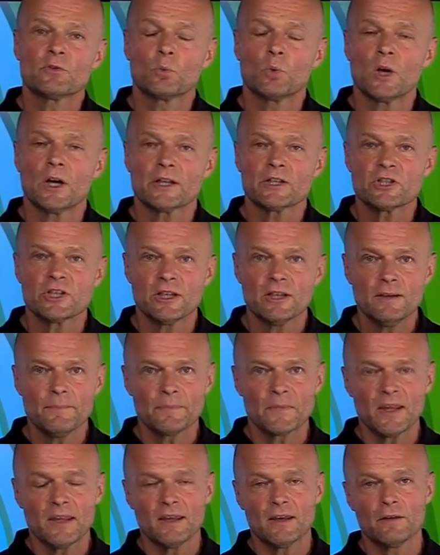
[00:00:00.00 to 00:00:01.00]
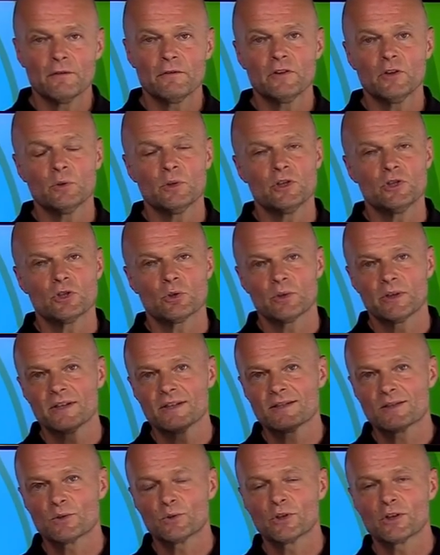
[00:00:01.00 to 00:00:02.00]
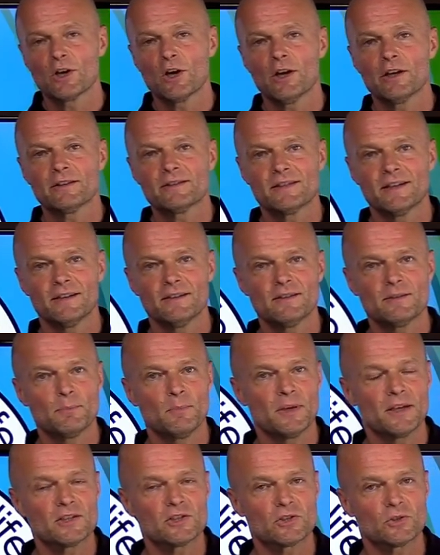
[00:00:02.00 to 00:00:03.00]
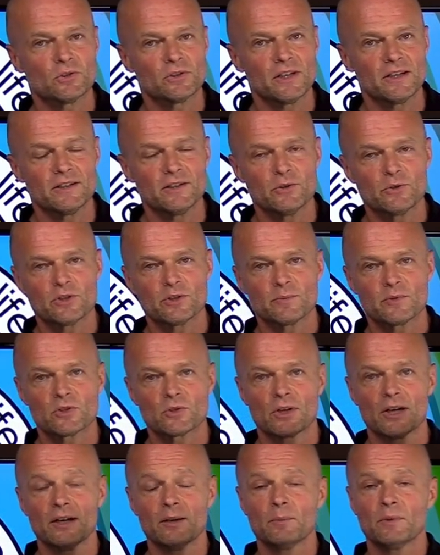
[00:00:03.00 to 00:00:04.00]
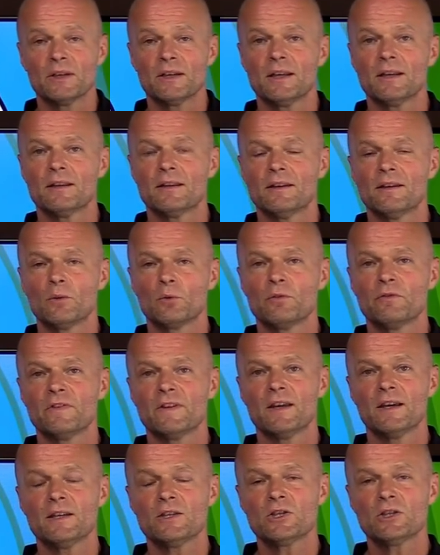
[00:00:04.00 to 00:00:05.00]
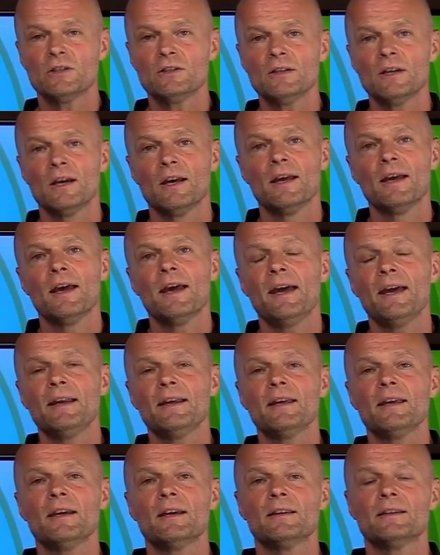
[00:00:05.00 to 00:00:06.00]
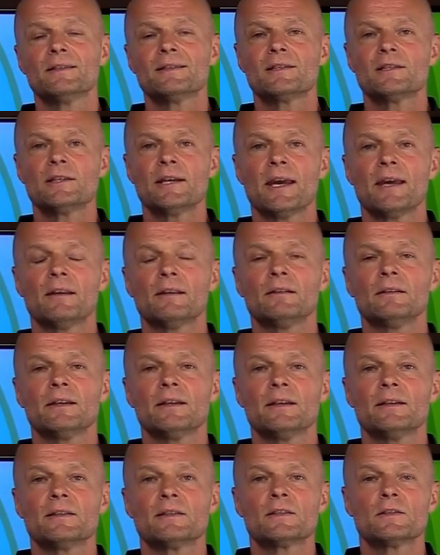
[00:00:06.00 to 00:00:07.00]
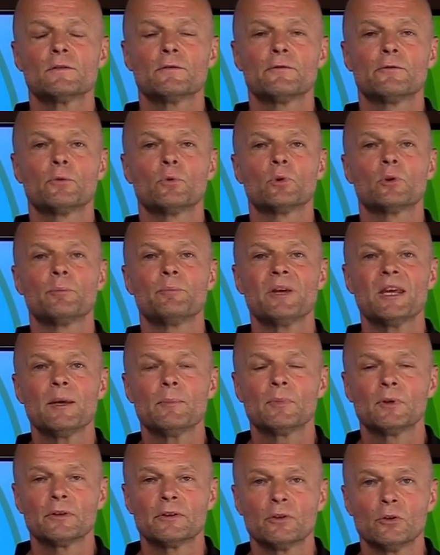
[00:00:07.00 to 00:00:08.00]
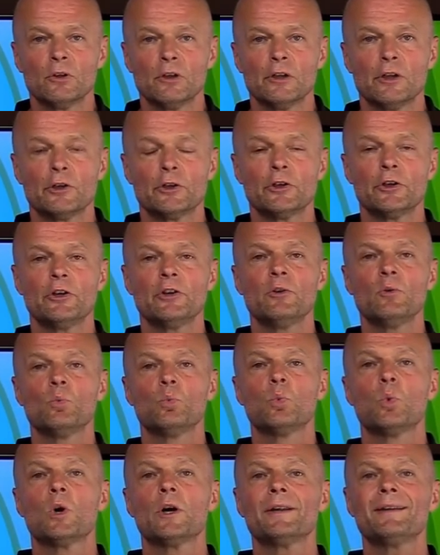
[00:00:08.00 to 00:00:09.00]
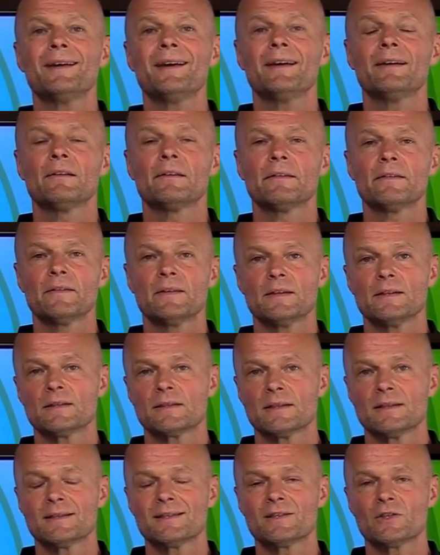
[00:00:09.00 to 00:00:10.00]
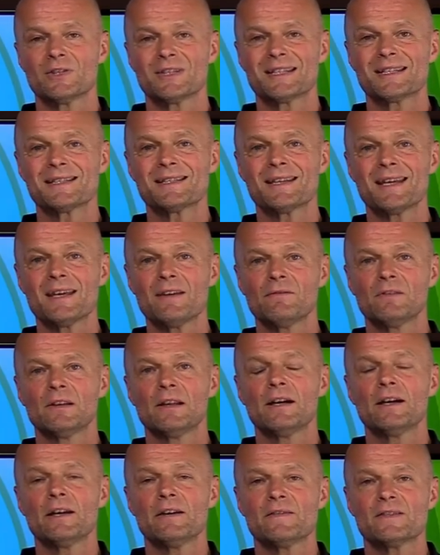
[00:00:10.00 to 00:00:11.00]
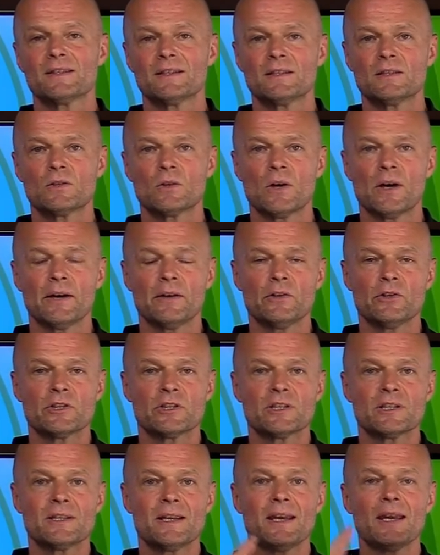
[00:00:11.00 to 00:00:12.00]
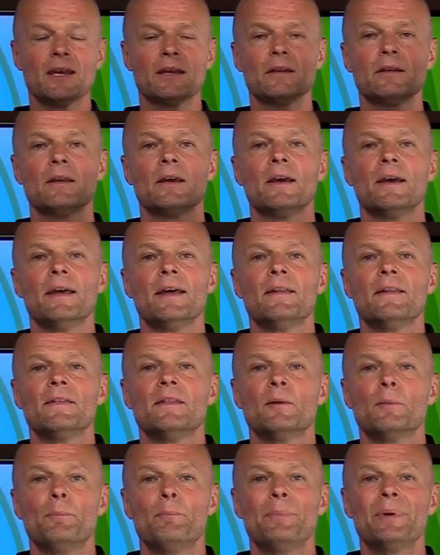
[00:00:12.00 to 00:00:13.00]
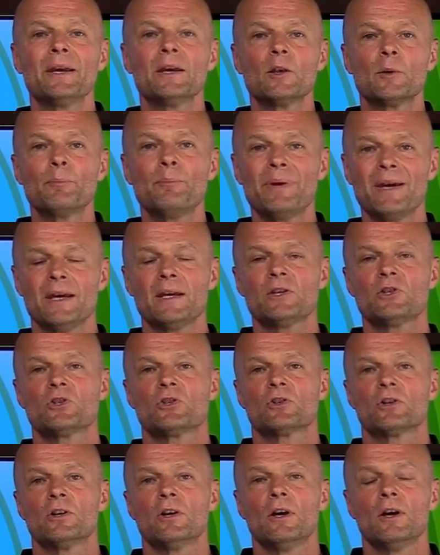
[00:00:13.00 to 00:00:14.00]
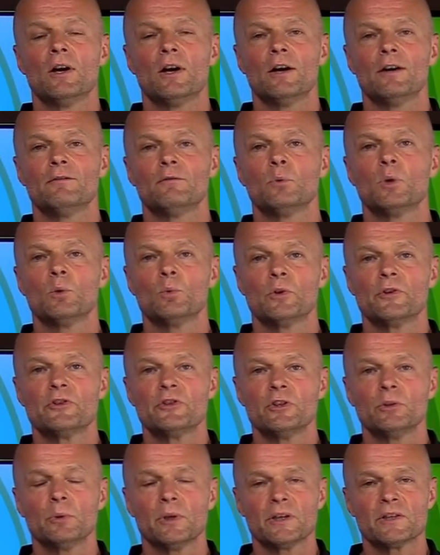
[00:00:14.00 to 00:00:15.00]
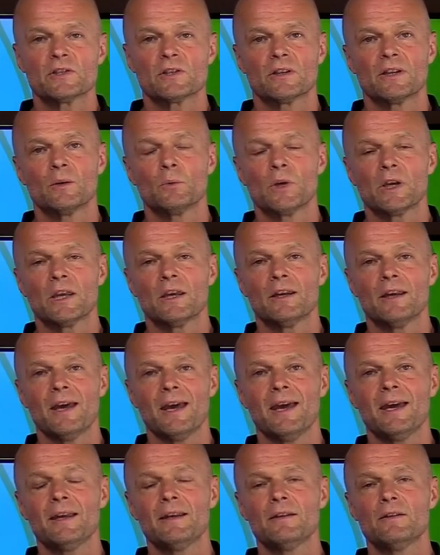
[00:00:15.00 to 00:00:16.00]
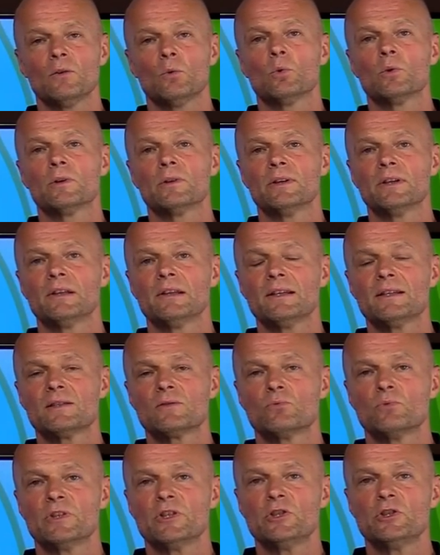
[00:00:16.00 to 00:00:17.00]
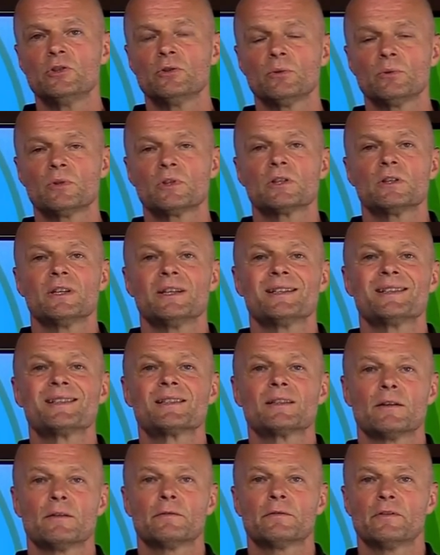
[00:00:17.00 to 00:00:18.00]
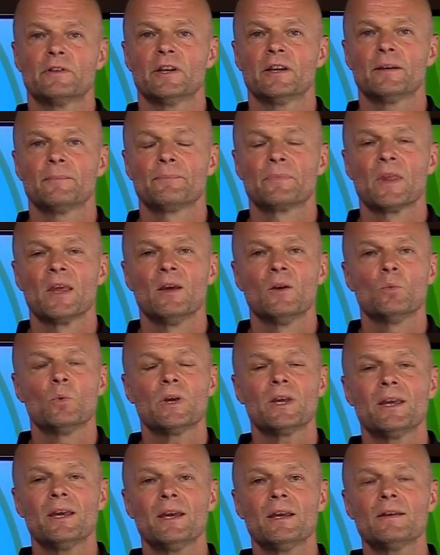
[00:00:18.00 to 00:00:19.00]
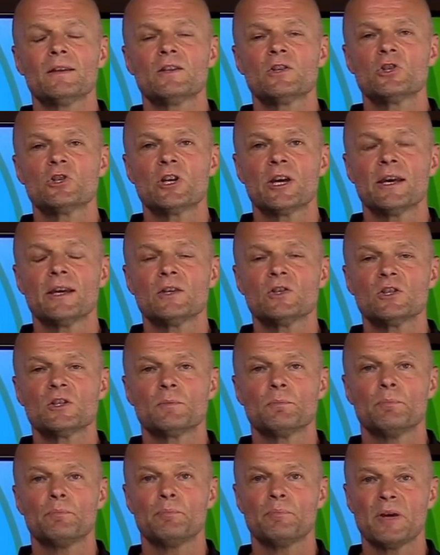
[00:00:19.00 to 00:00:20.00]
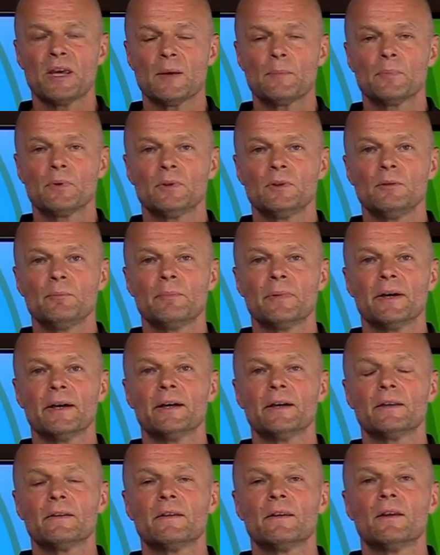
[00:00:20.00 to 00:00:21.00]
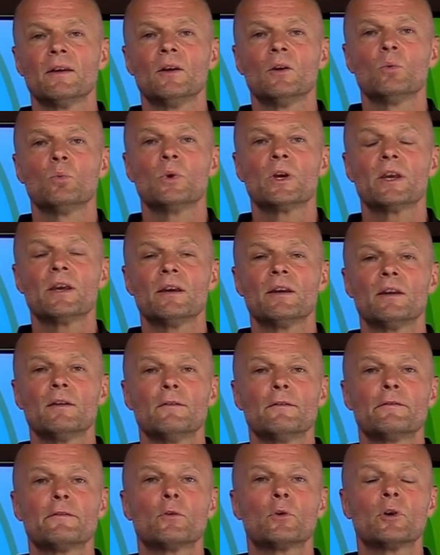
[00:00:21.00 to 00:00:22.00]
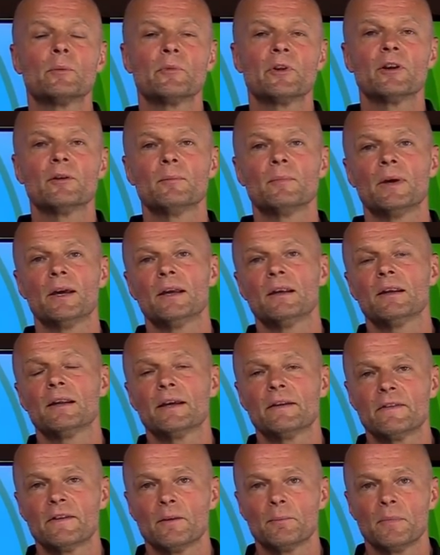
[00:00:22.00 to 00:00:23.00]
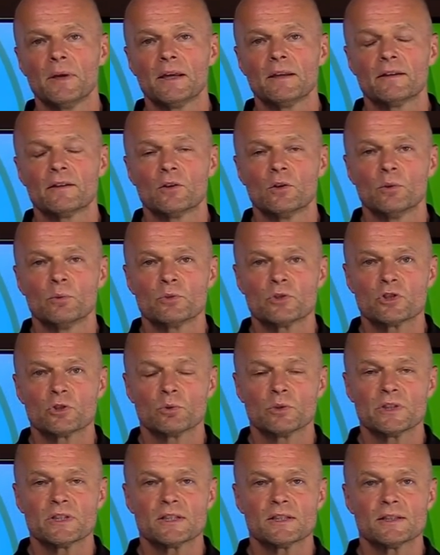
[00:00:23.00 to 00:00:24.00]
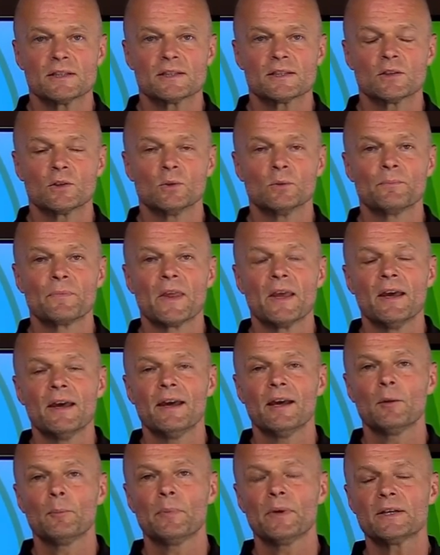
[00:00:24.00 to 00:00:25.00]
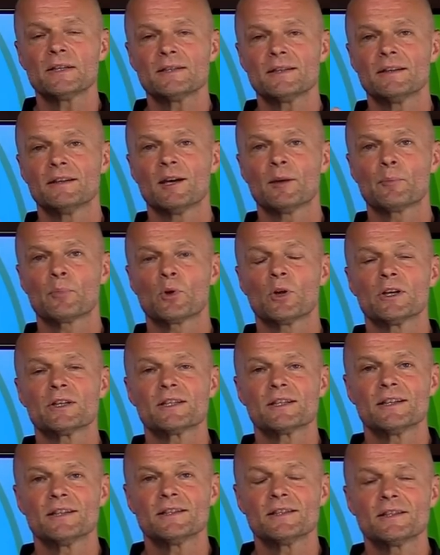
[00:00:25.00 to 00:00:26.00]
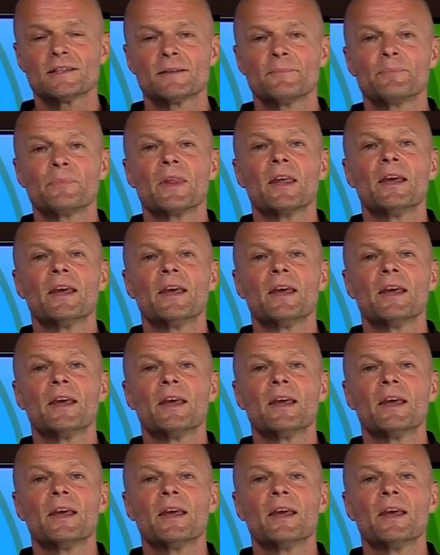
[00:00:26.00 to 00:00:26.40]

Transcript: for watching. If you enjoy this sort of content, make sure that you subscribe and hit the notification. And again, this channel is for people to learn what health is. It's to save lives. It's to understand the bigger picture of what we're doing so that we can end or at least reduce this suffering. We can't change people, but we can inform them and let them make their own choices. So help us in that process.